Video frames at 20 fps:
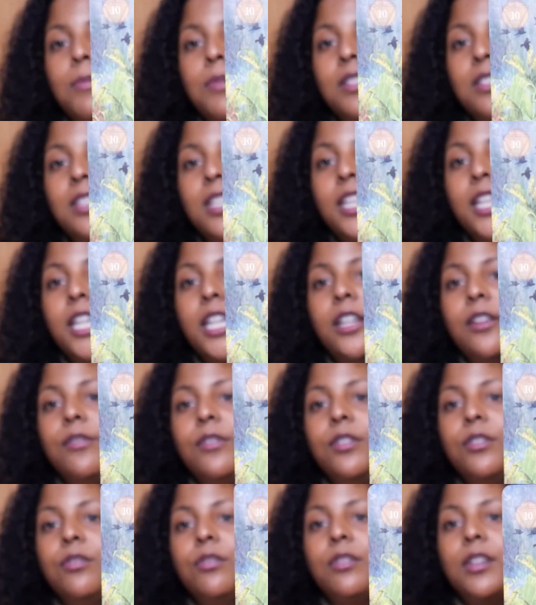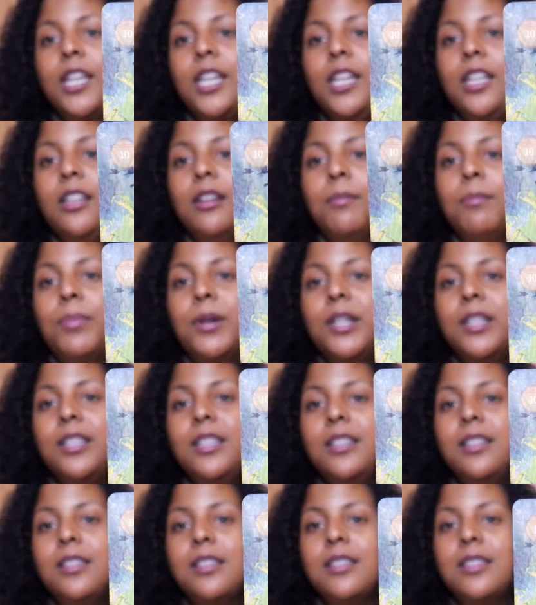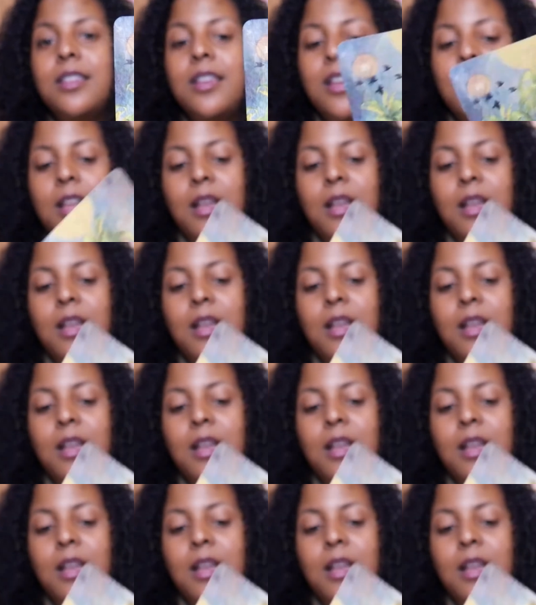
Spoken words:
material gain, abundance,